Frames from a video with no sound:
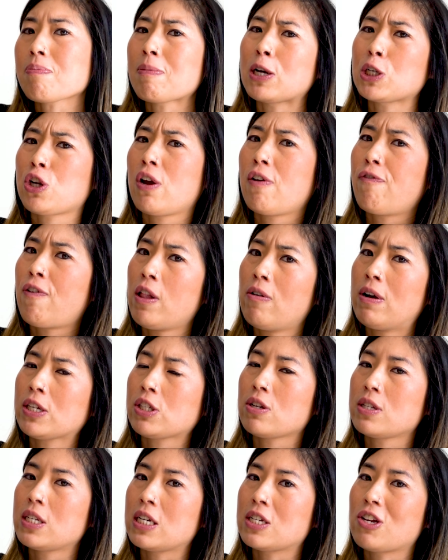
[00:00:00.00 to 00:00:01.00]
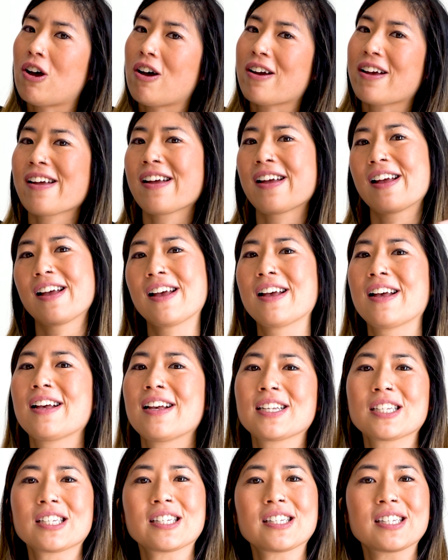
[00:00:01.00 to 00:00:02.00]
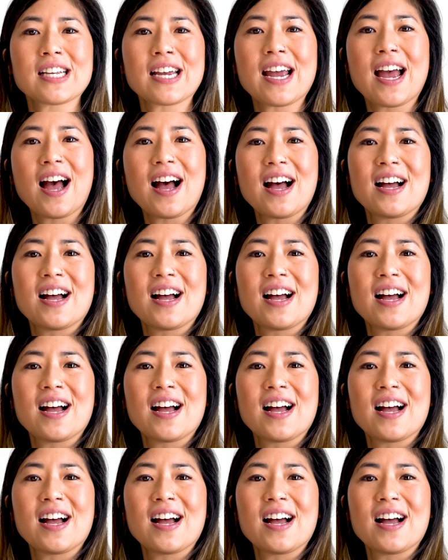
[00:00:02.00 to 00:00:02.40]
Make sure you follow us on TikTok. See ya!